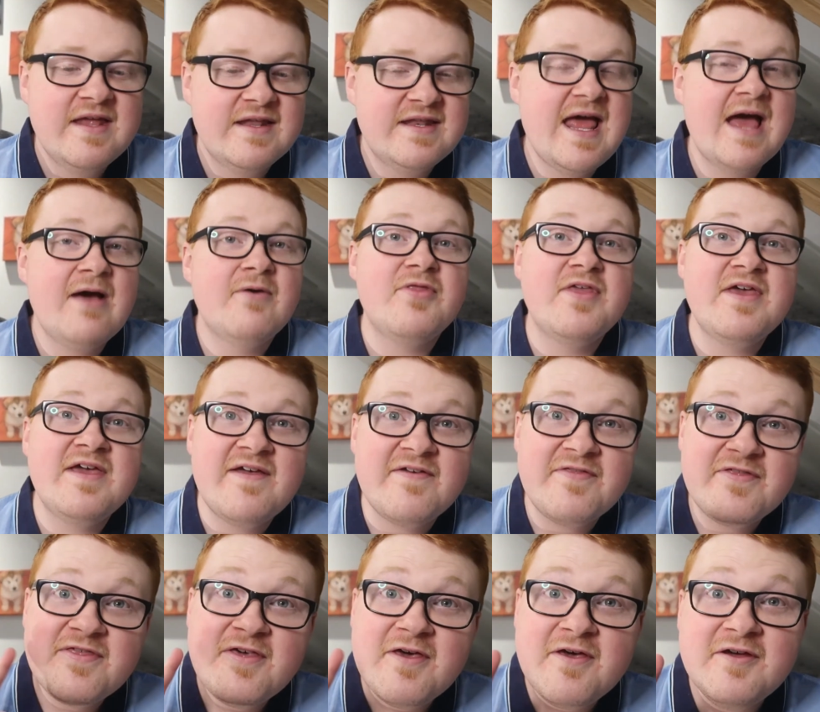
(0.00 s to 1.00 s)
Now, the
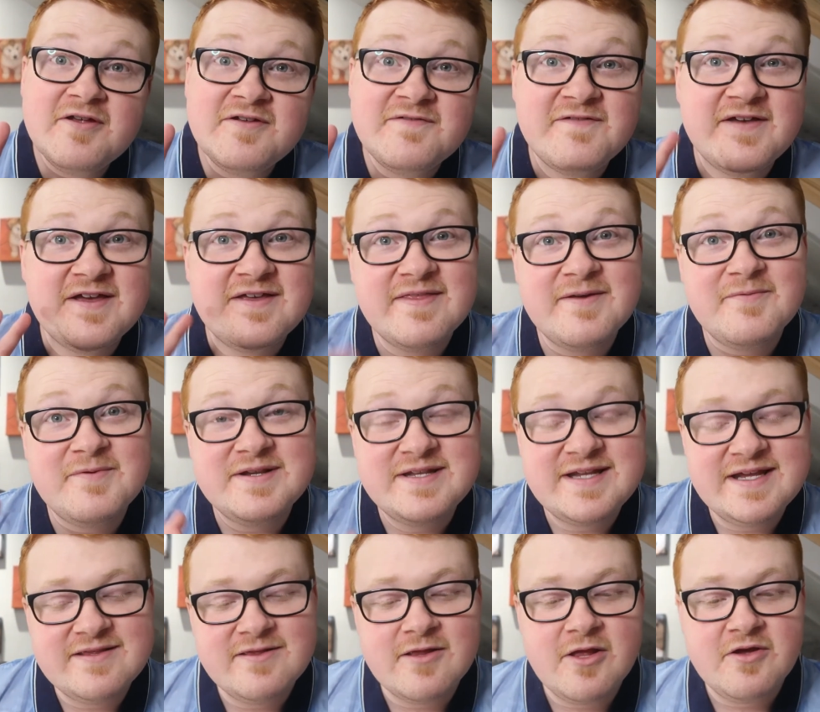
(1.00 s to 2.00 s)
third thing that we
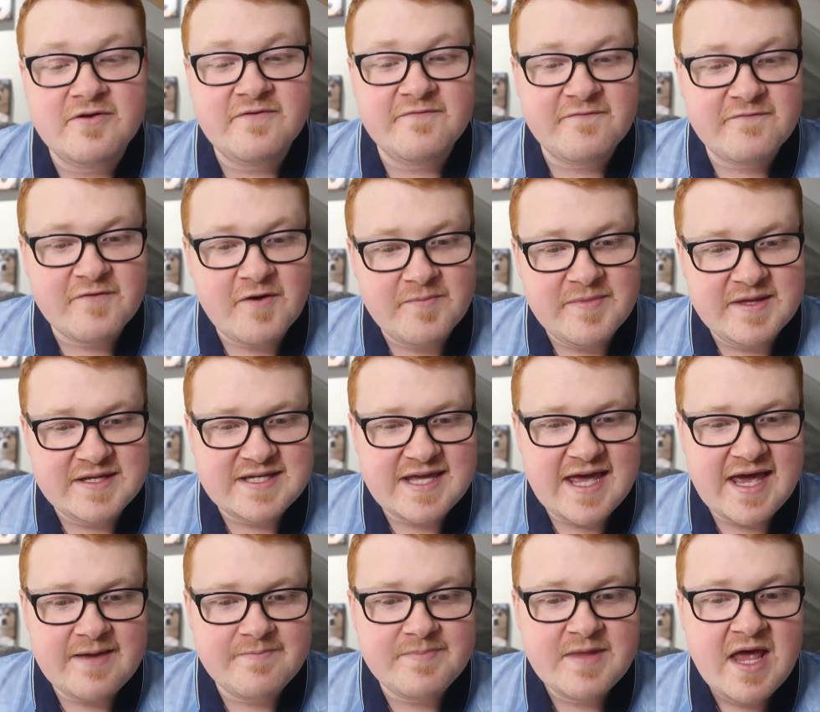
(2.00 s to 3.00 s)
did learn from this
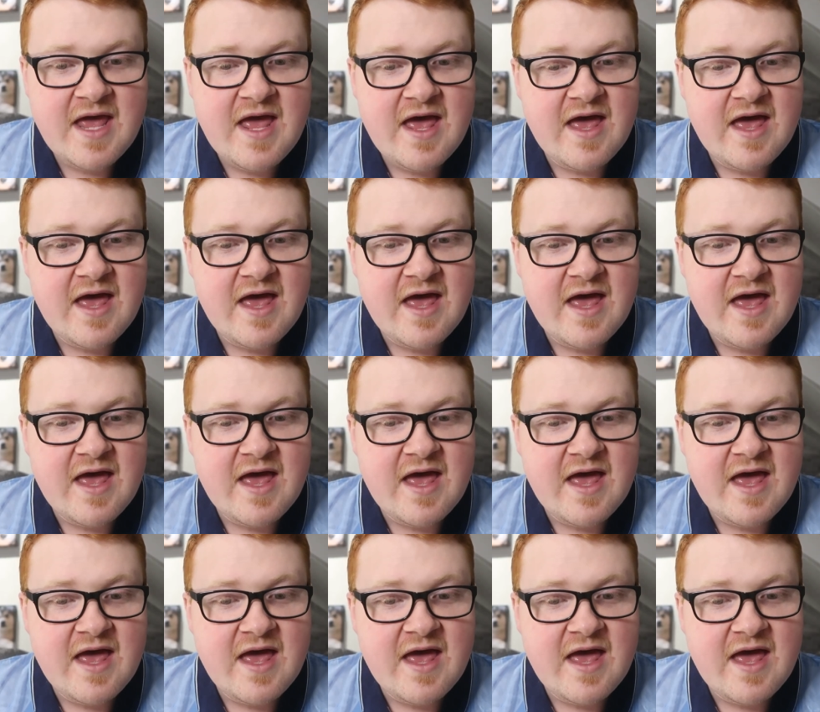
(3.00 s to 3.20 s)
game